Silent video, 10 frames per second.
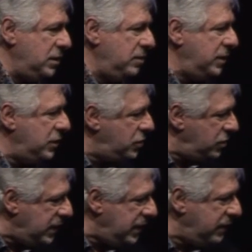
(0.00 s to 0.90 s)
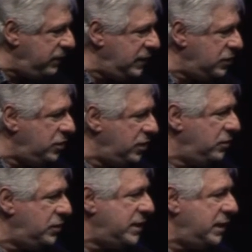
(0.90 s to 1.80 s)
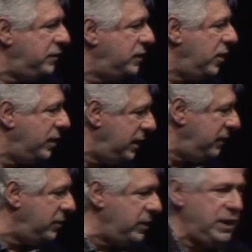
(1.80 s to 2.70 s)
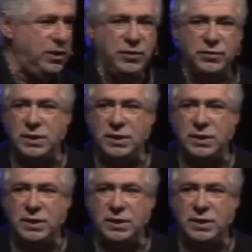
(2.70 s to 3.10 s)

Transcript: because you have the eternal Son of God living within you through